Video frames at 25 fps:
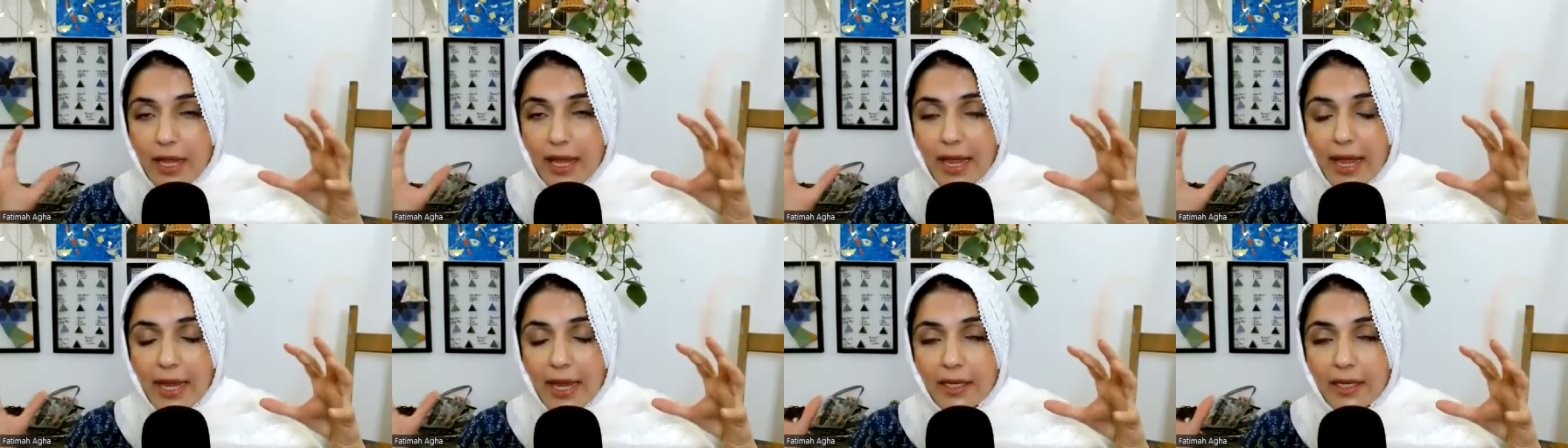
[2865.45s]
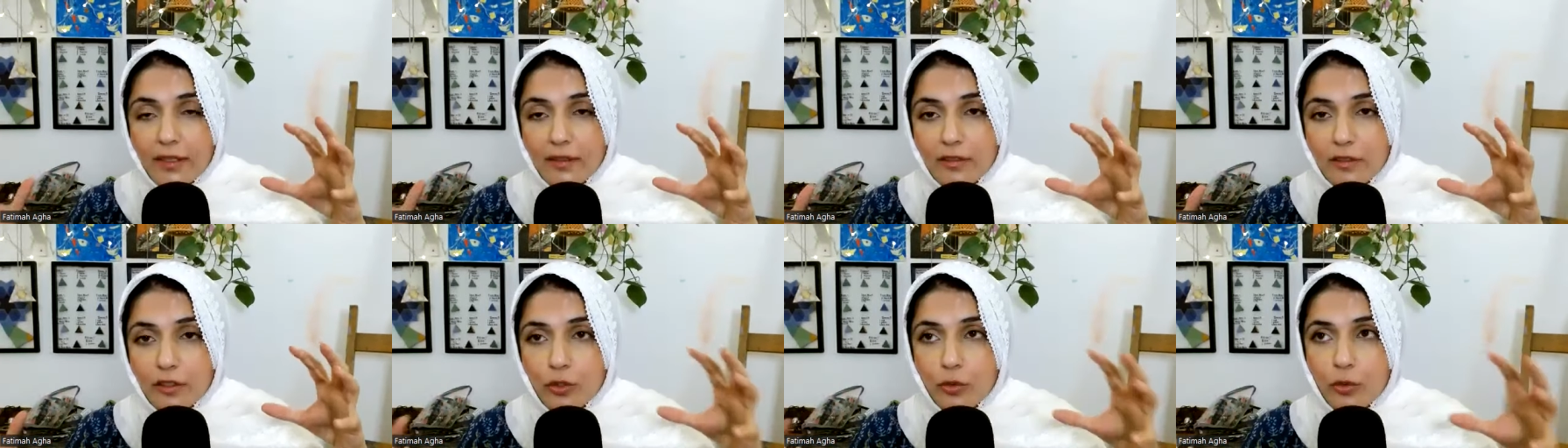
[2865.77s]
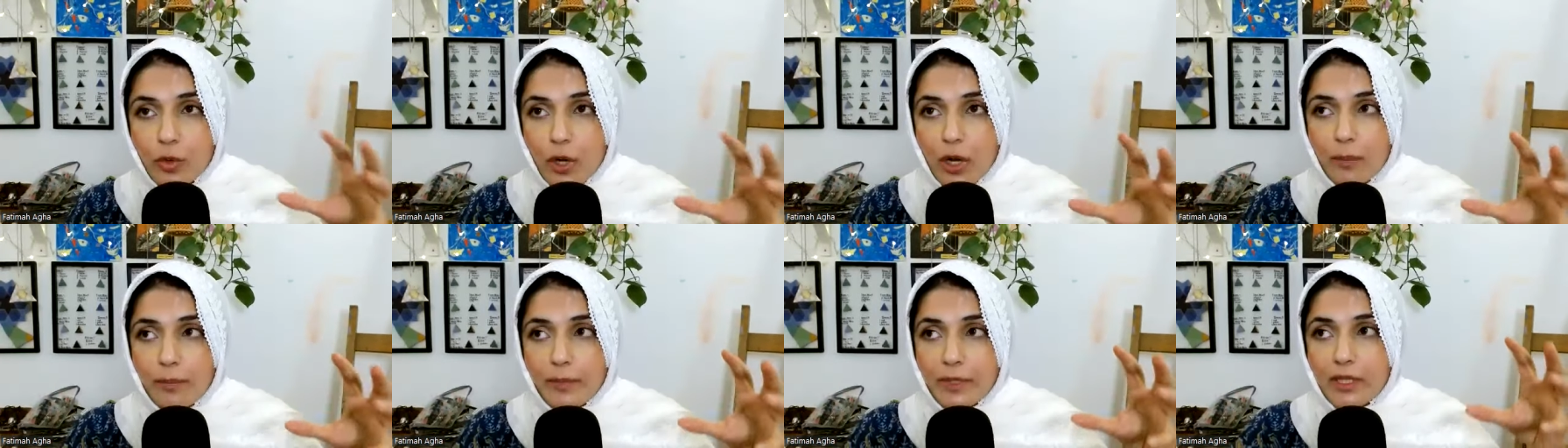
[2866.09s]
ends
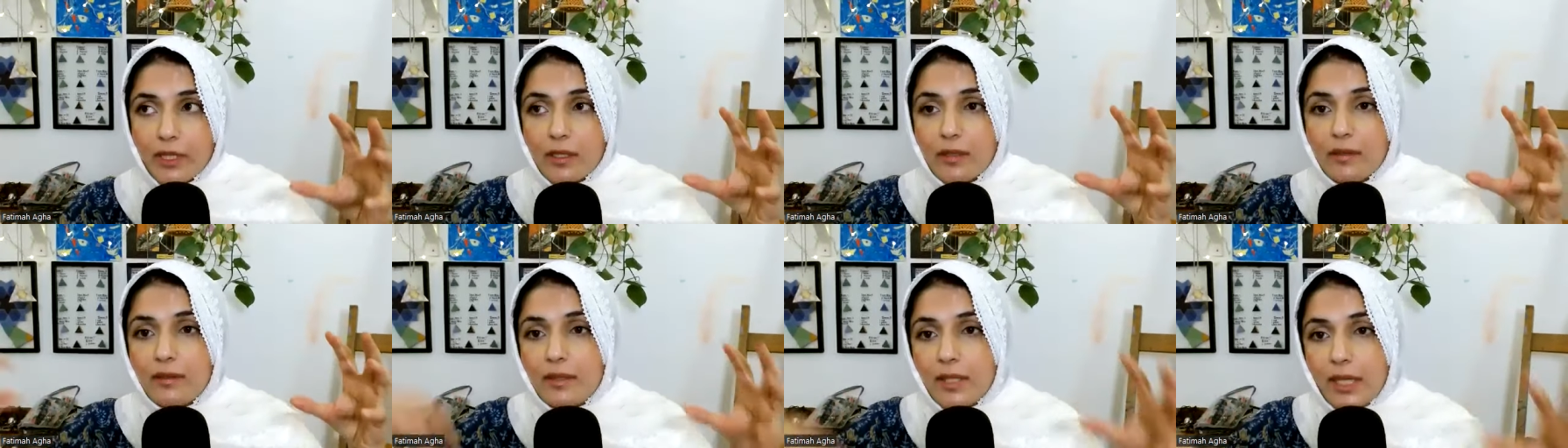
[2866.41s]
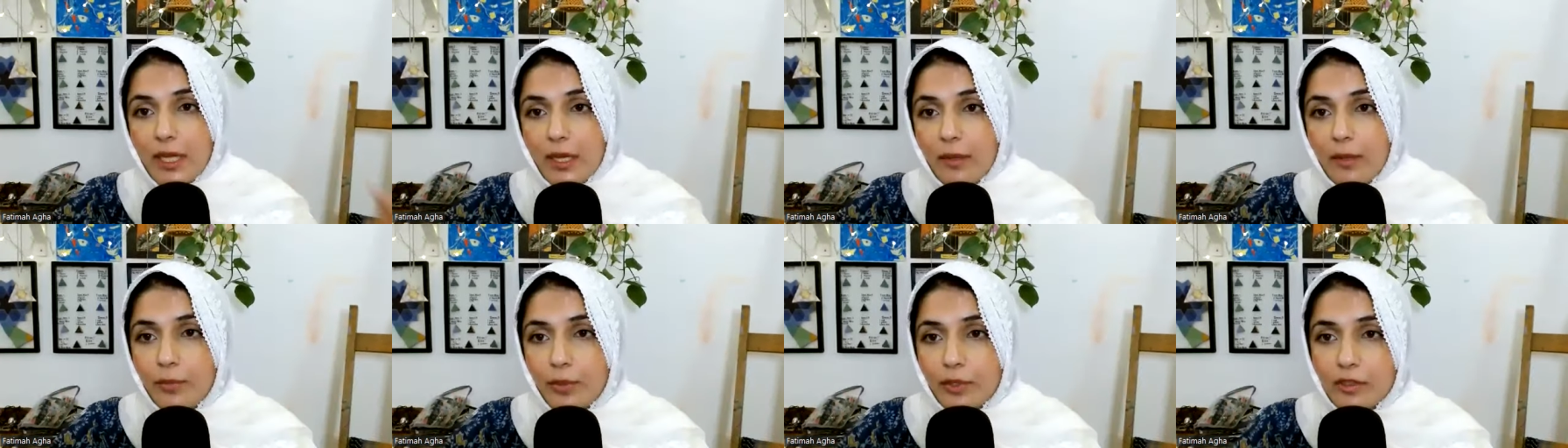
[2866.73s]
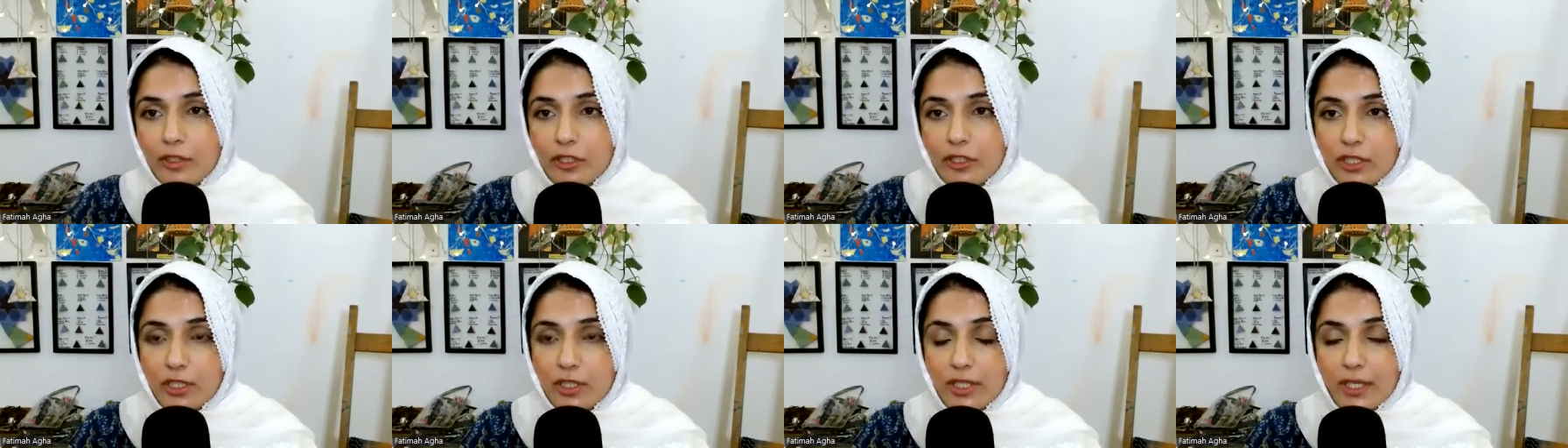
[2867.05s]
you up in the same
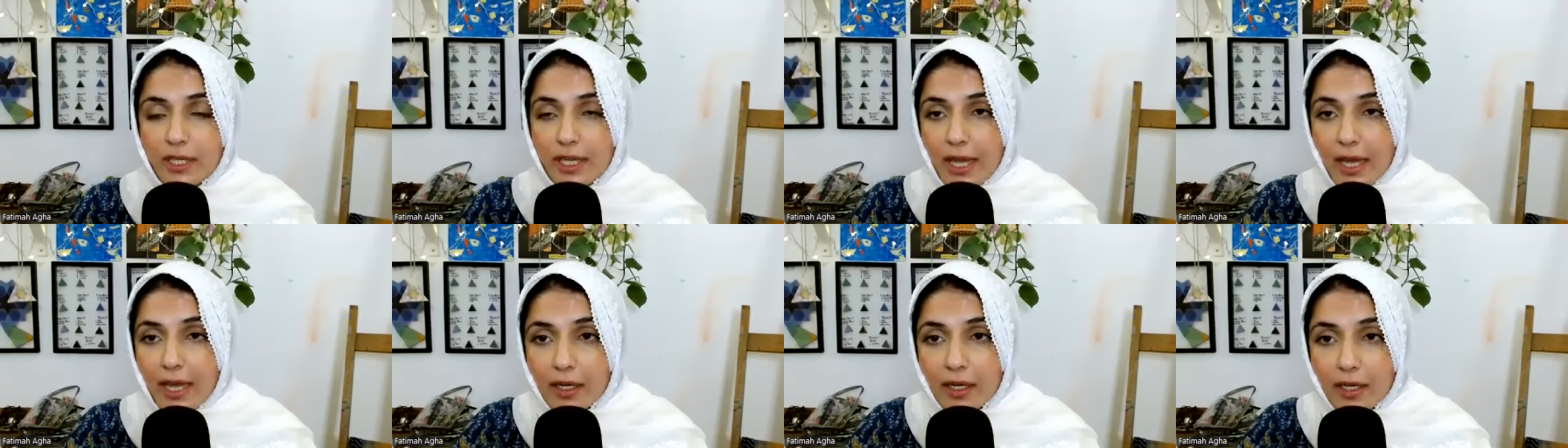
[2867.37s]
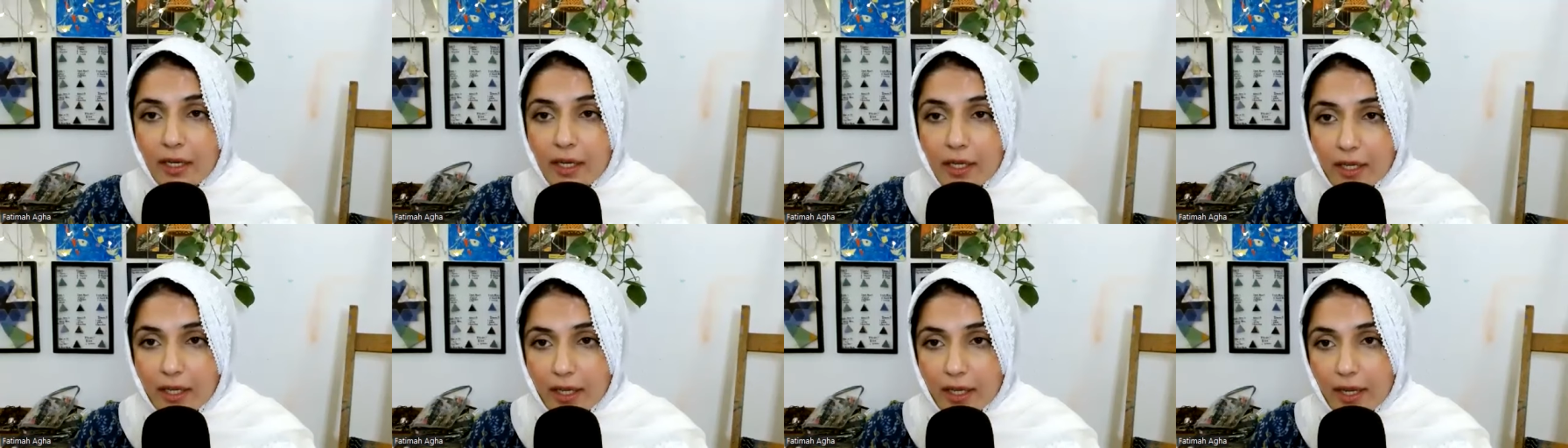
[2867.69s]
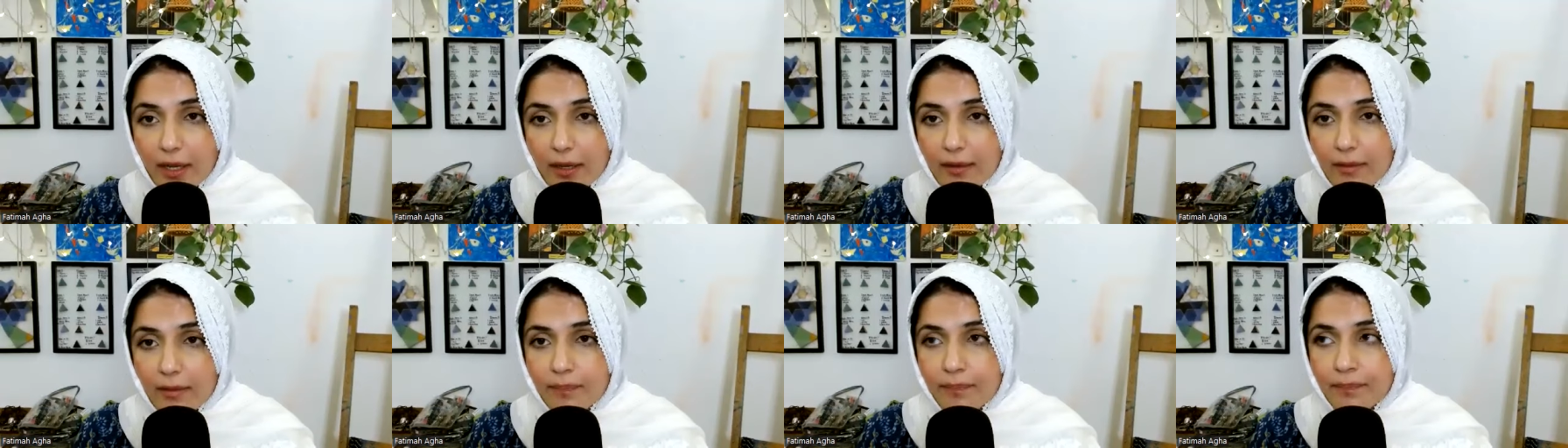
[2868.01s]
position again and
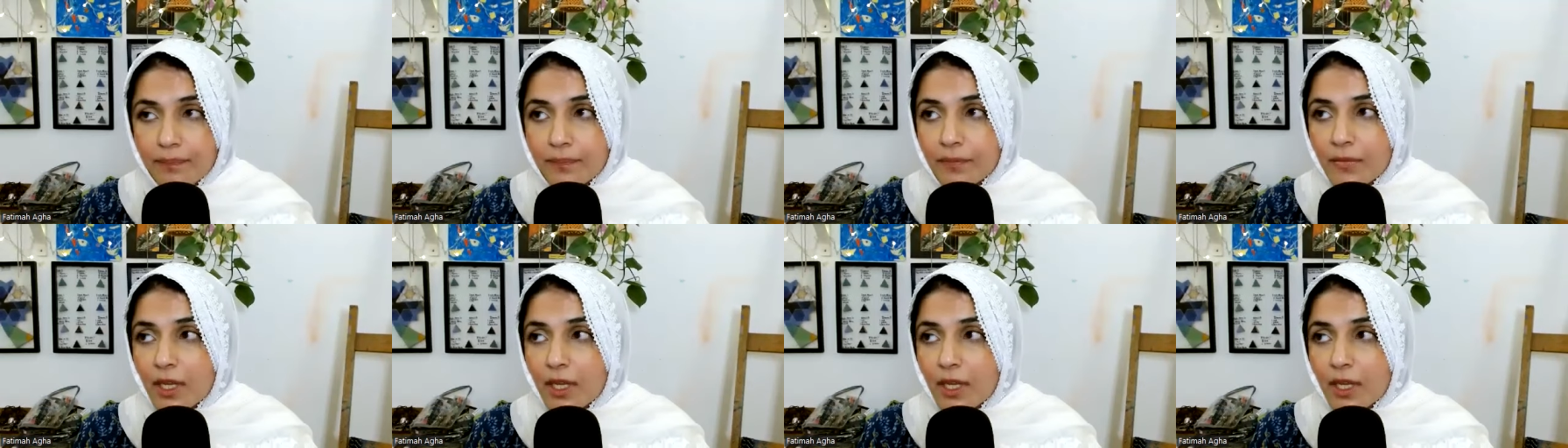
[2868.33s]
again,